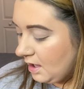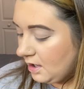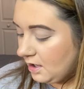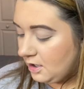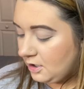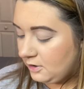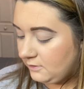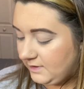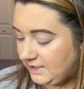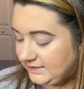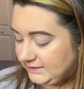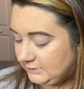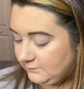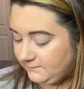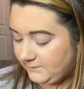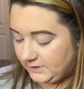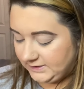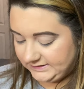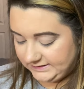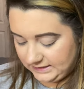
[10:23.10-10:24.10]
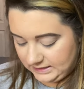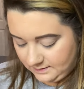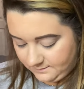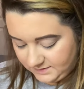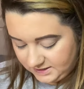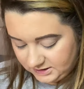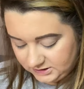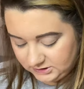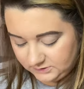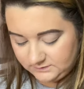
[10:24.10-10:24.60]
All right, so first thing I'm
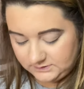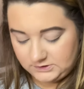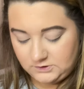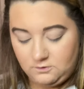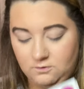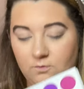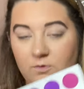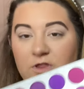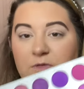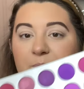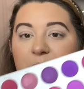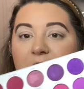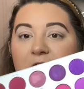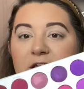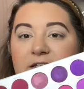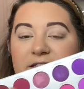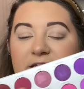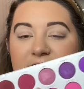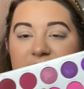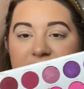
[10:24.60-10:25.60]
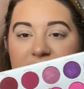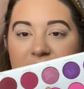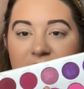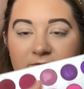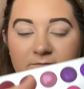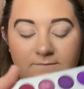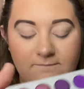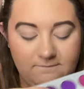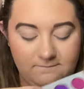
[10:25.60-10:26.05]
gonna do is go in with Positivity.